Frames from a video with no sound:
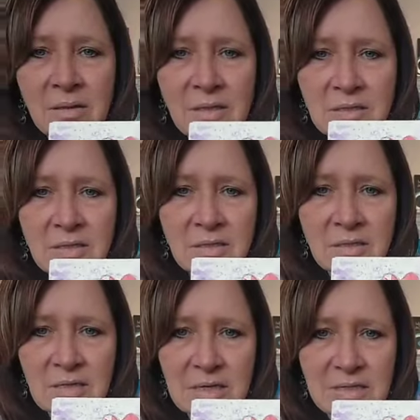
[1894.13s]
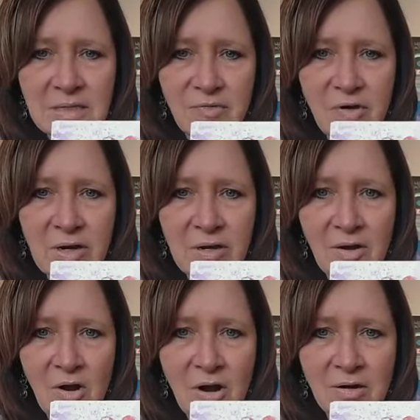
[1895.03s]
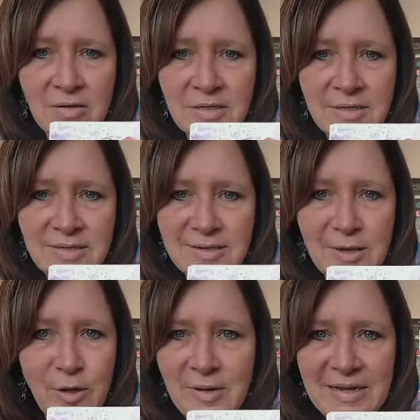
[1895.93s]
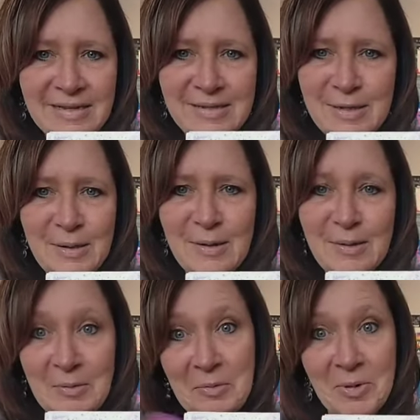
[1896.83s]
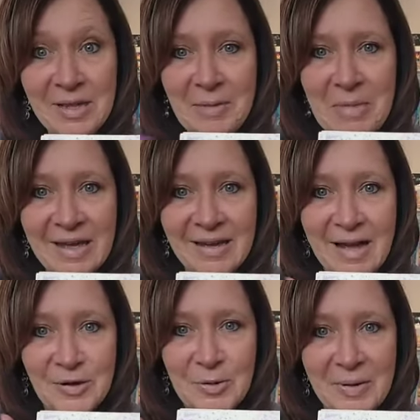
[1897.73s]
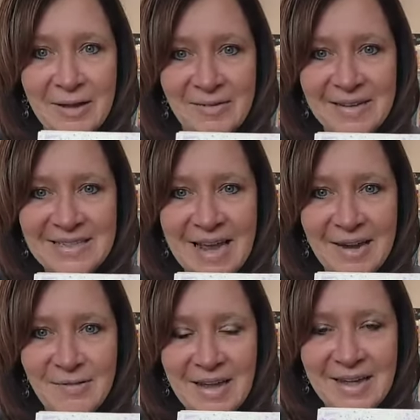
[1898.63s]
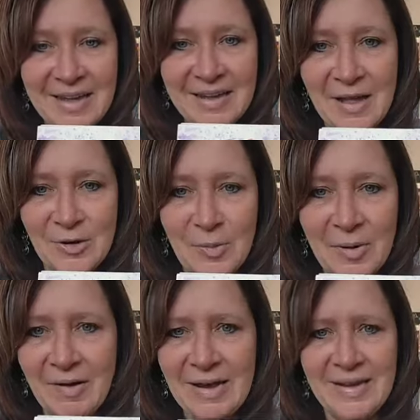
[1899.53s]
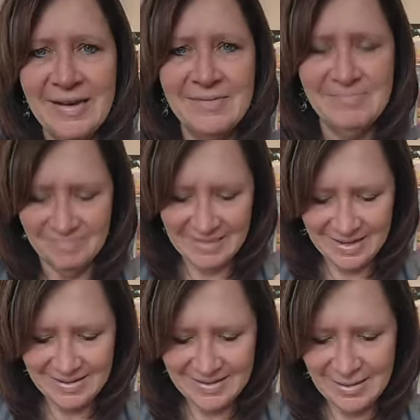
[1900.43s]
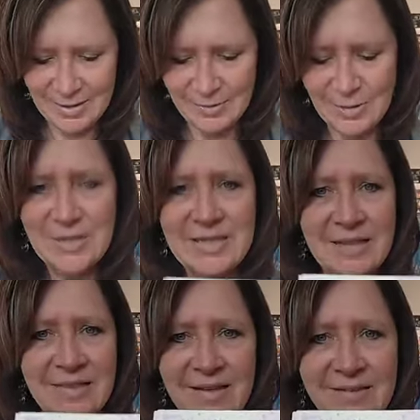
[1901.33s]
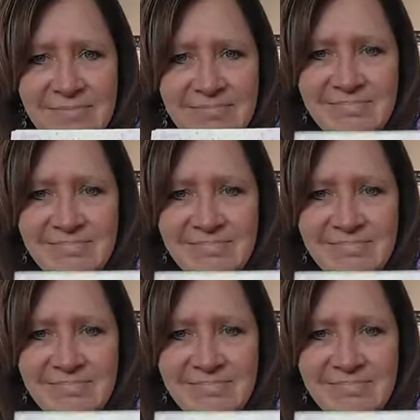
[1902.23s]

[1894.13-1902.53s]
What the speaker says: this is 6 different hearts glued into really make a color wheel. It's kind of like a color wheel idea. So just in the